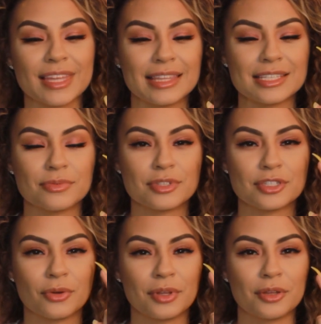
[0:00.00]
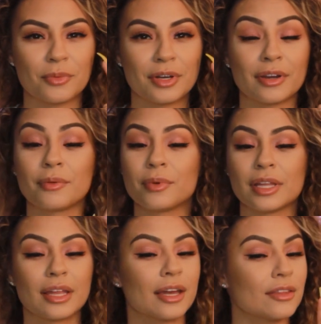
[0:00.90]
this one's totally the winner. I really
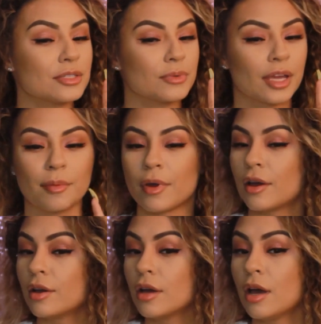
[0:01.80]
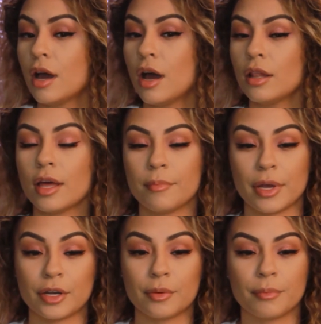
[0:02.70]
like how this one came out a lot
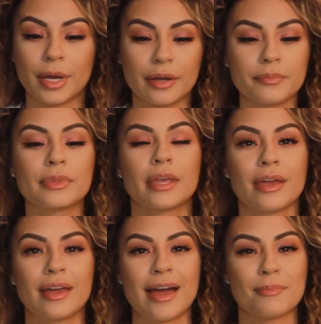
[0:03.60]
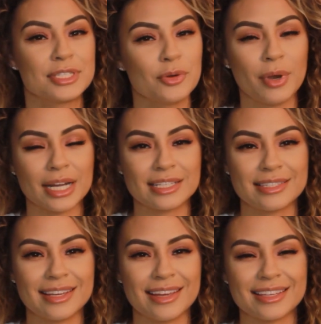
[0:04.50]
better, but I'm still
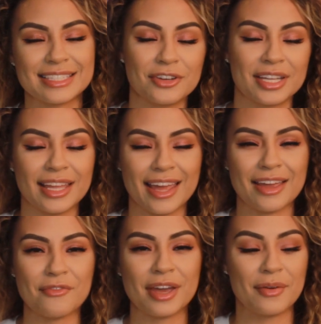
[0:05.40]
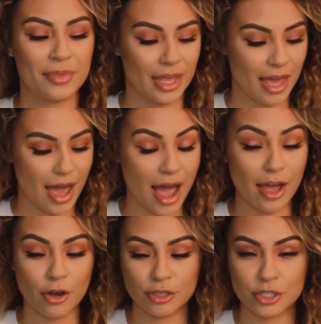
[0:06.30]
practicing, still getting the hang of it.
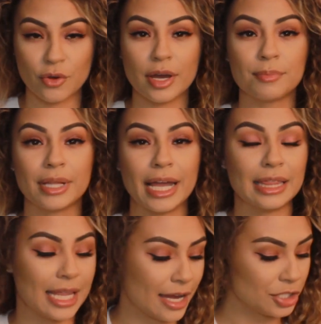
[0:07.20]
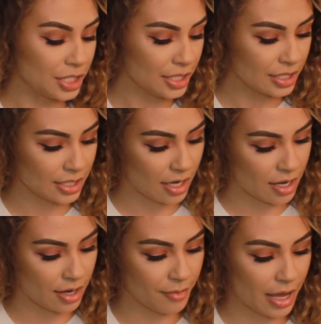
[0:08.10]
I also applied lashes.
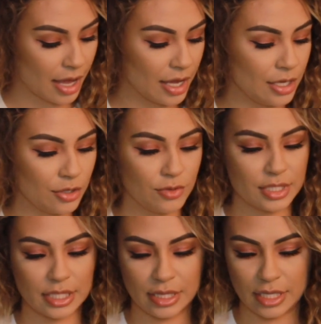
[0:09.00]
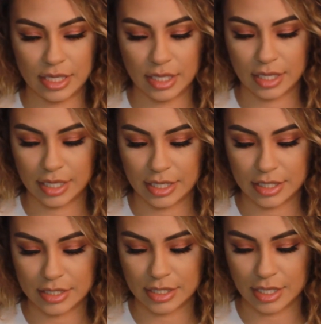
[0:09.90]
I used the Kiss